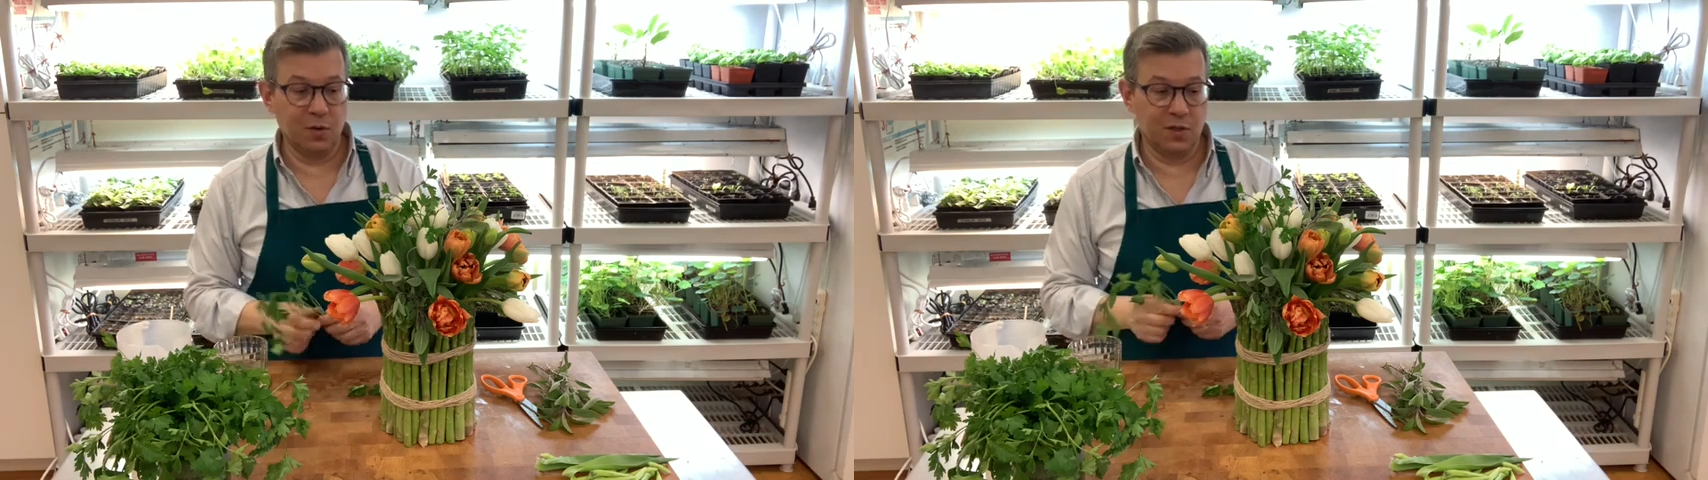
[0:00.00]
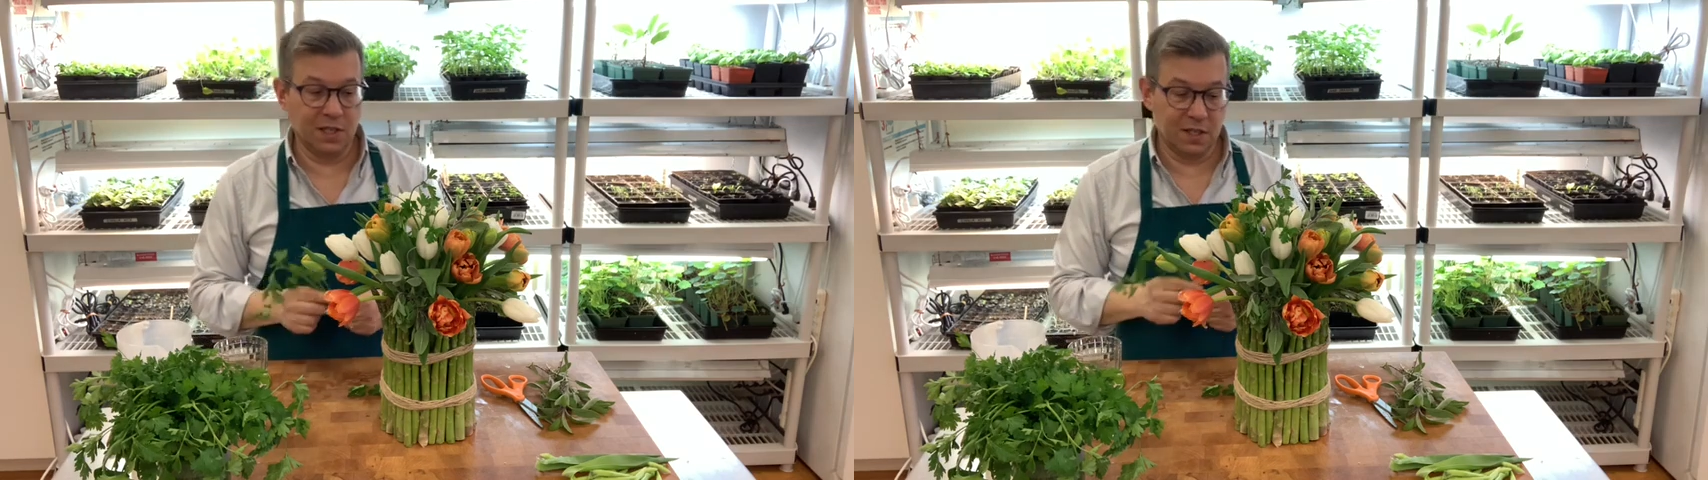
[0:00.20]

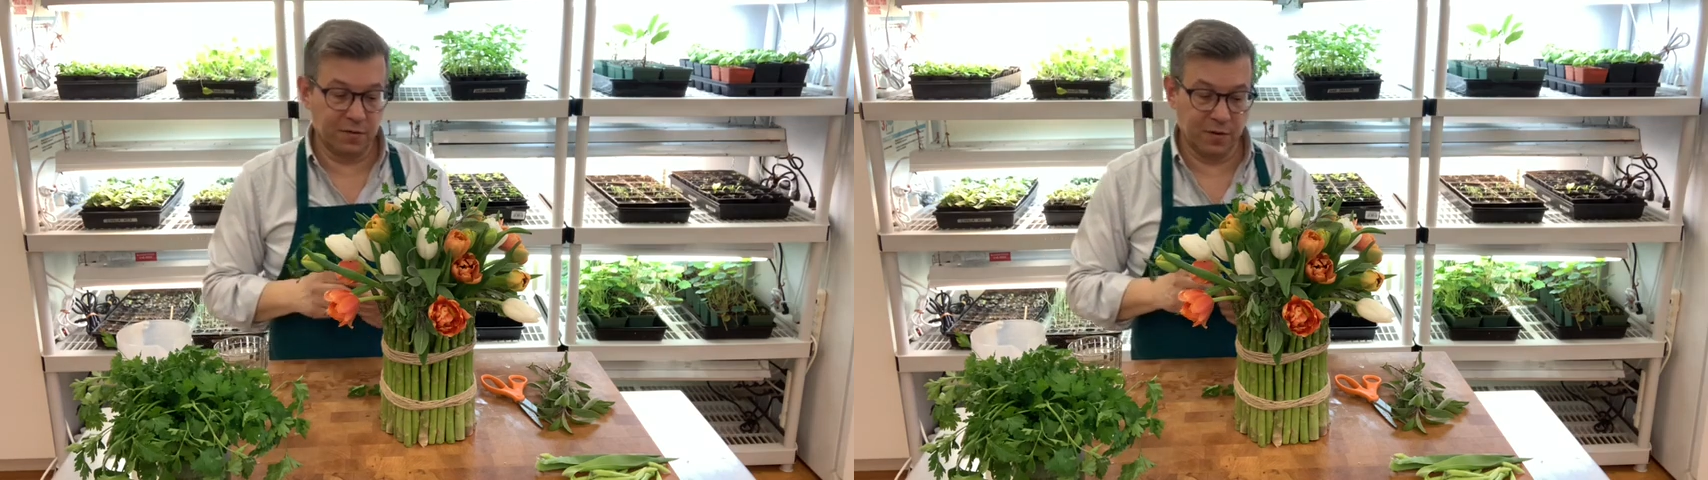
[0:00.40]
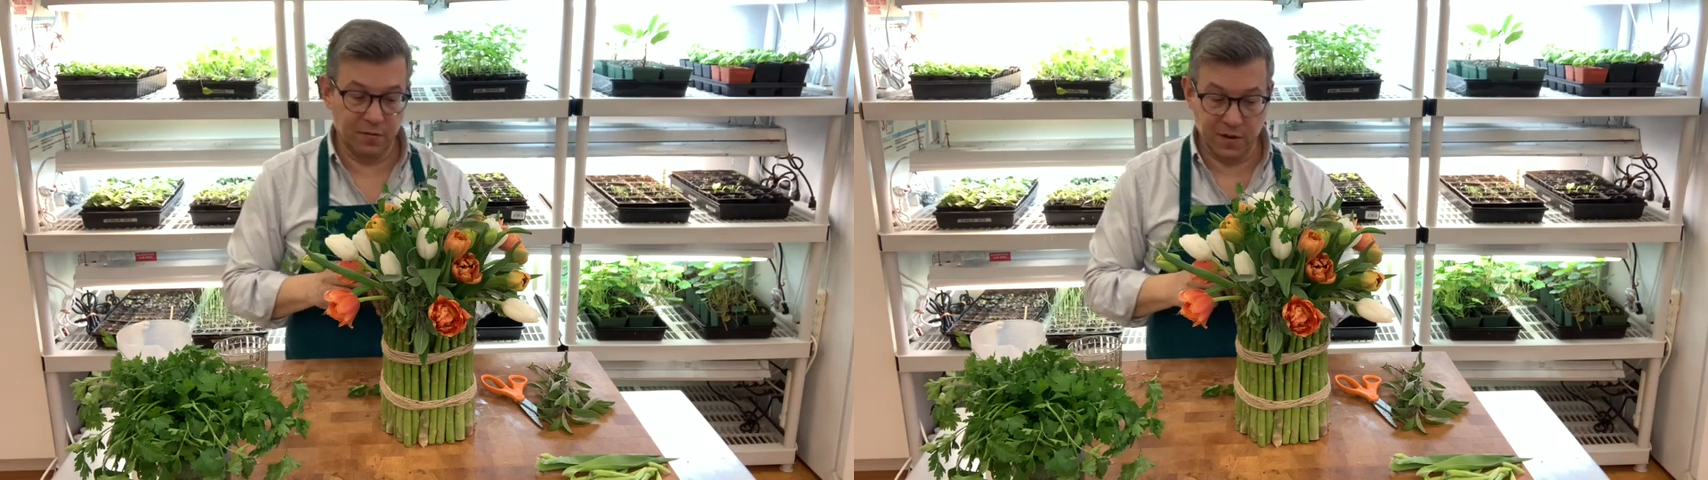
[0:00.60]
using
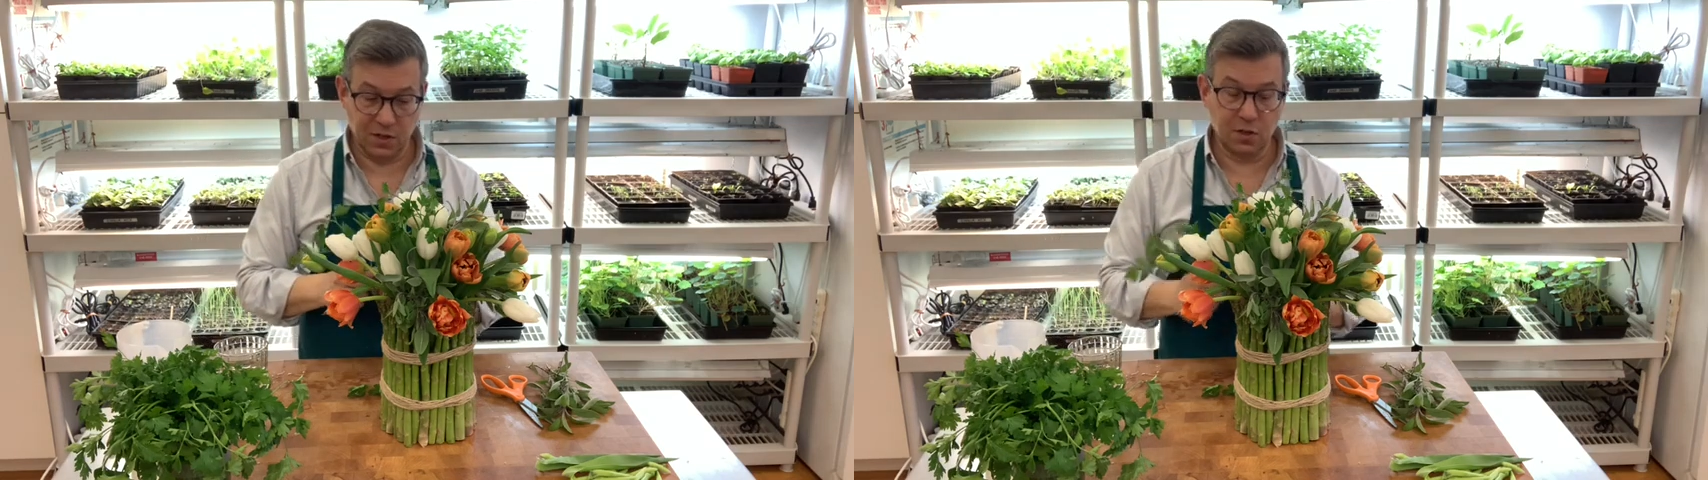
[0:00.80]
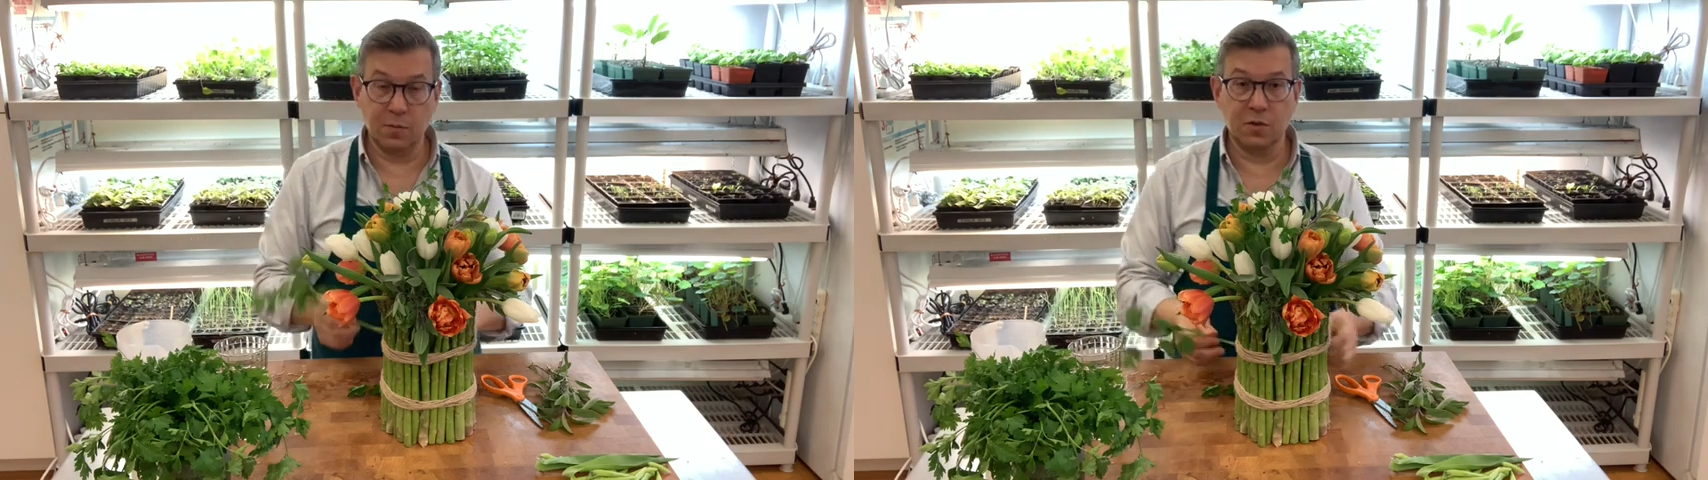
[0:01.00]
different
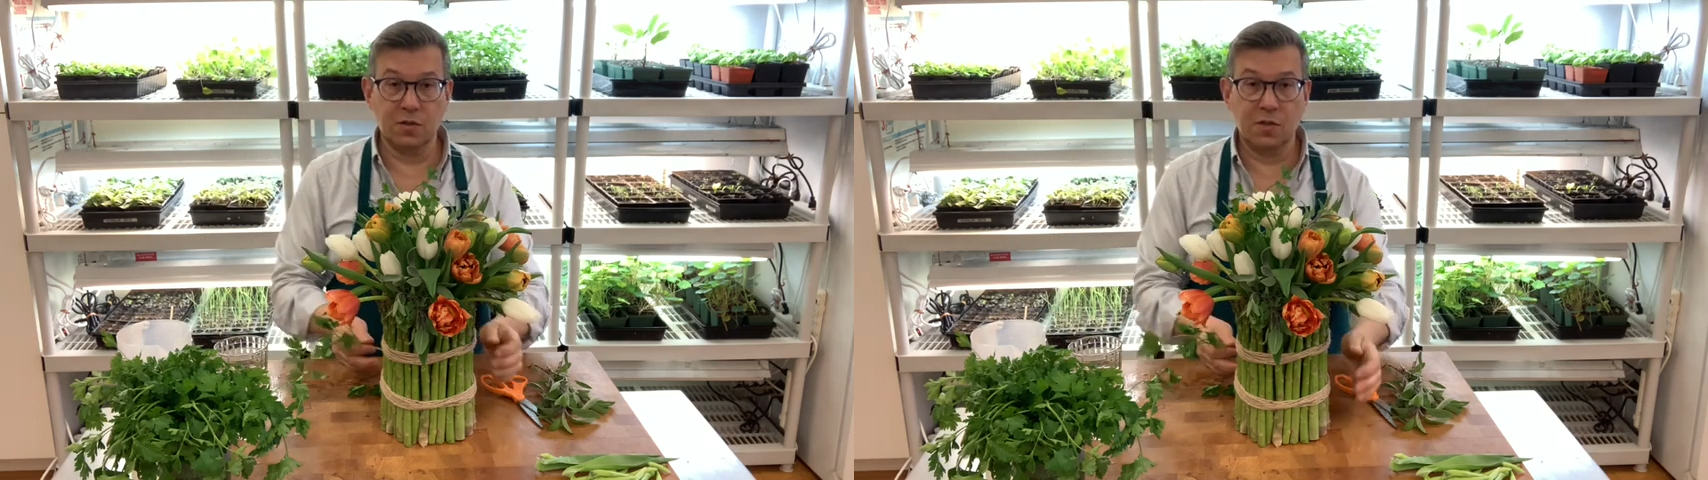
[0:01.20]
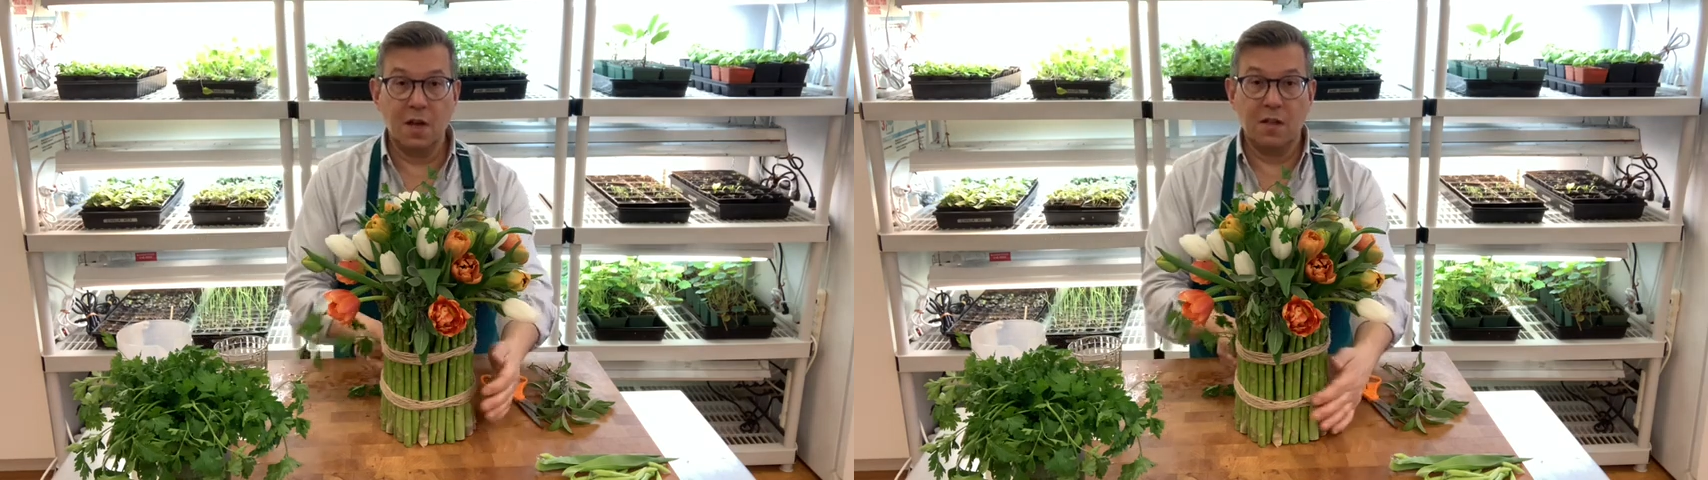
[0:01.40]
vegetables.